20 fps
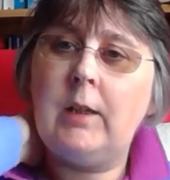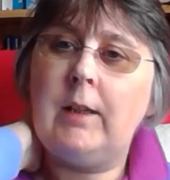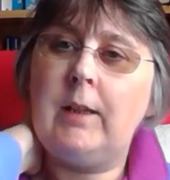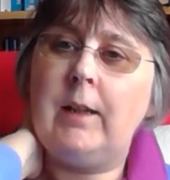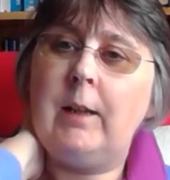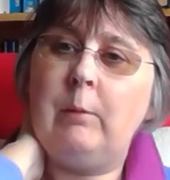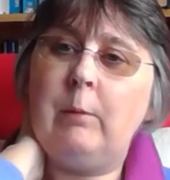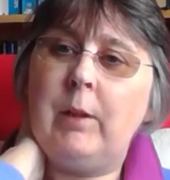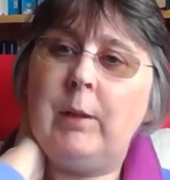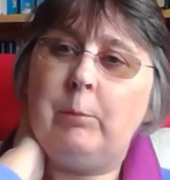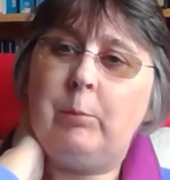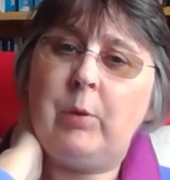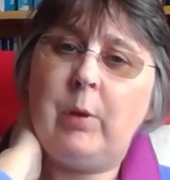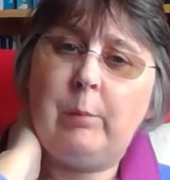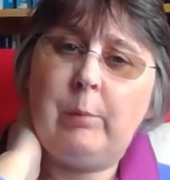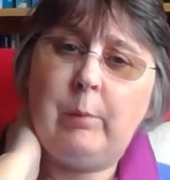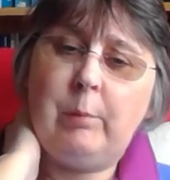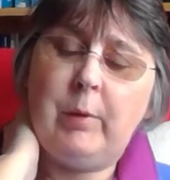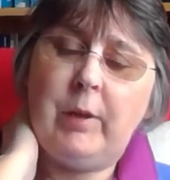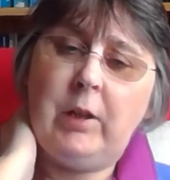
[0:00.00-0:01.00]
And I'm like,
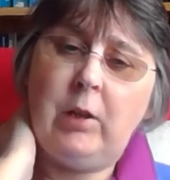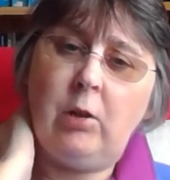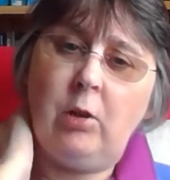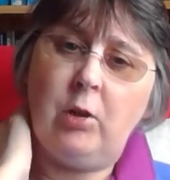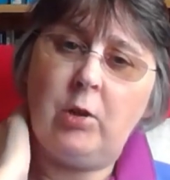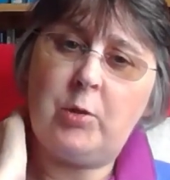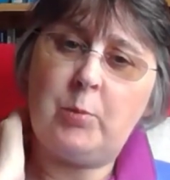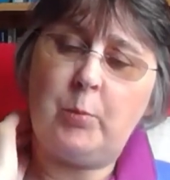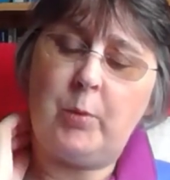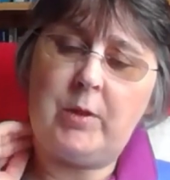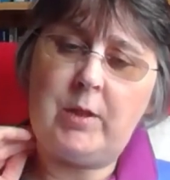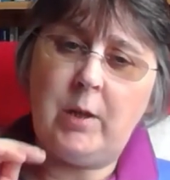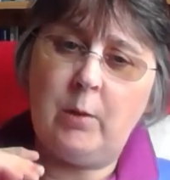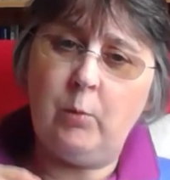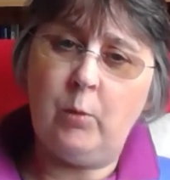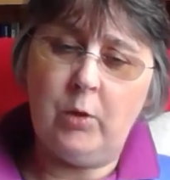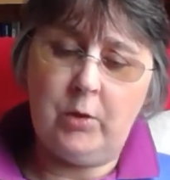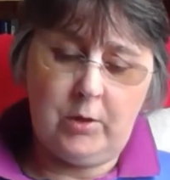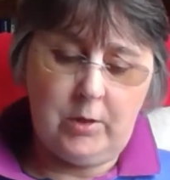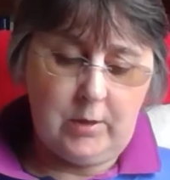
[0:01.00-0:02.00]
probably not, but I
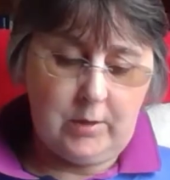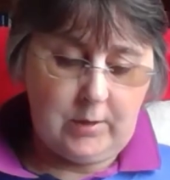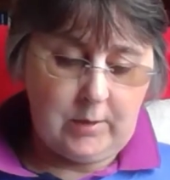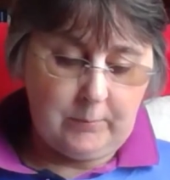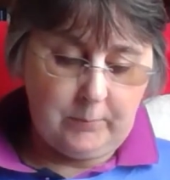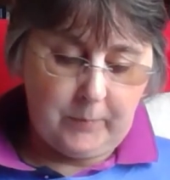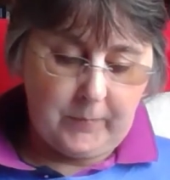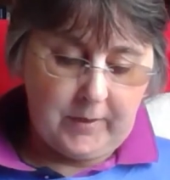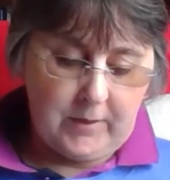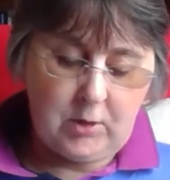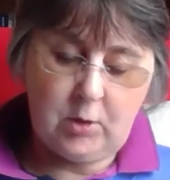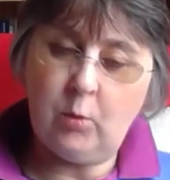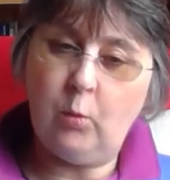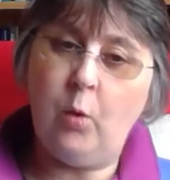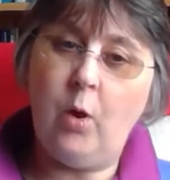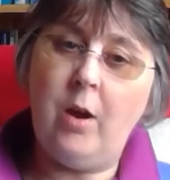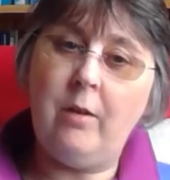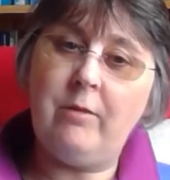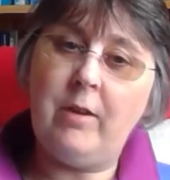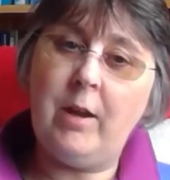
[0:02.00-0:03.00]
wanted them. So
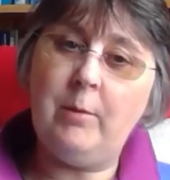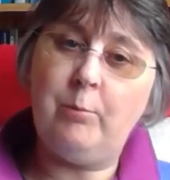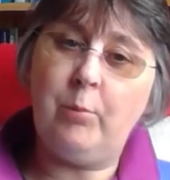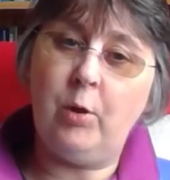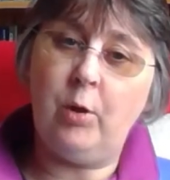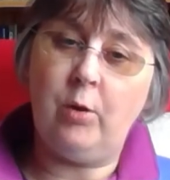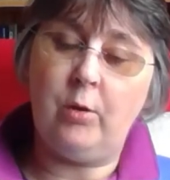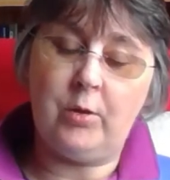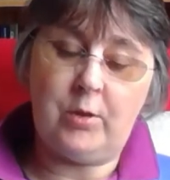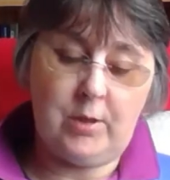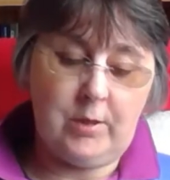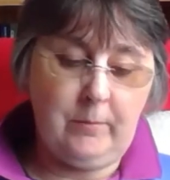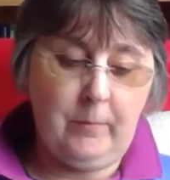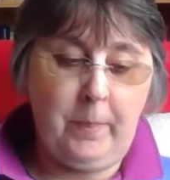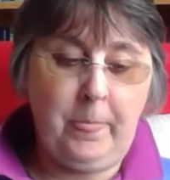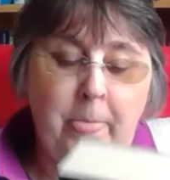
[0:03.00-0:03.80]
what have I bought?